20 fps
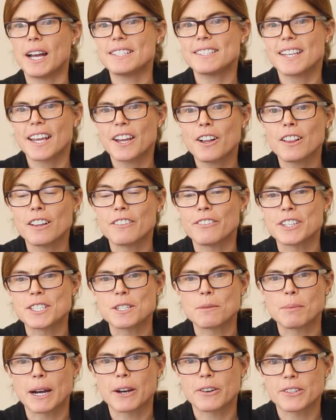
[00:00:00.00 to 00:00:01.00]
I say all of
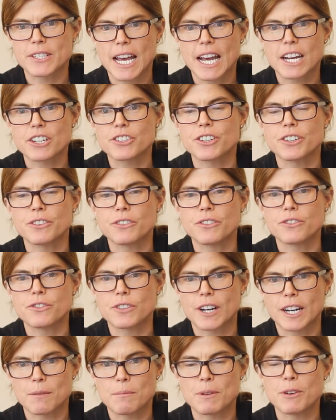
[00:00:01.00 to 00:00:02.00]
this to buyers to actually
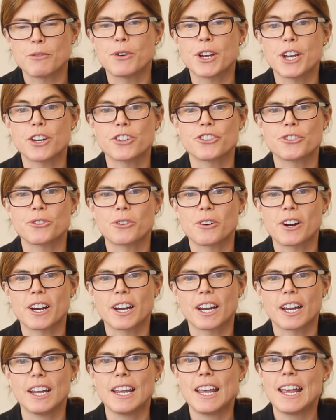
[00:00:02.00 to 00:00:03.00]
try to be
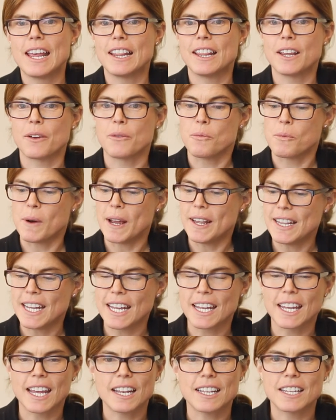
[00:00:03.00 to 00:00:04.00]
reassuring that when
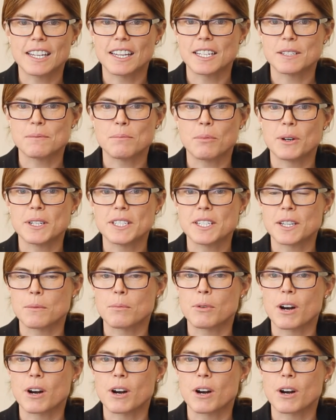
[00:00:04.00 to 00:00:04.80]
they get to these points in the